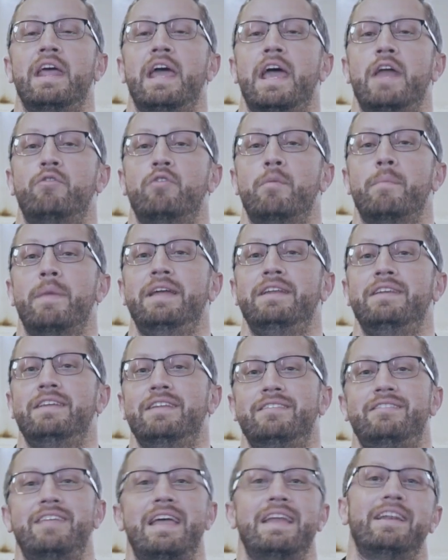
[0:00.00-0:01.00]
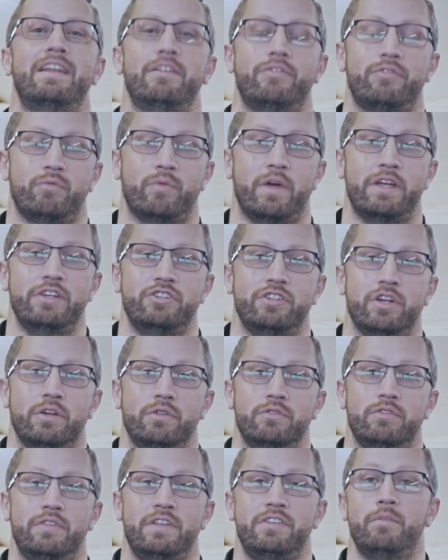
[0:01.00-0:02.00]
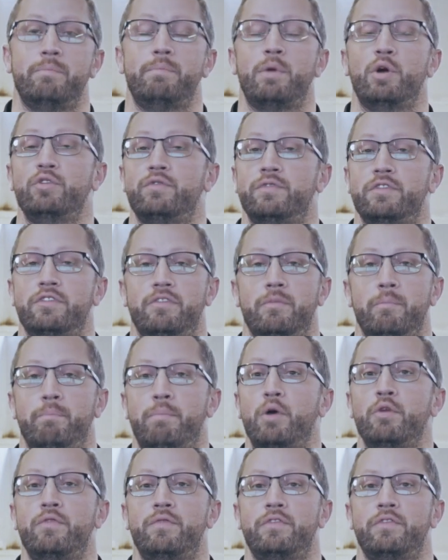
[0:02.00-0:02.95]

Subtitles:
and Romanian deadlift ratios. These are both for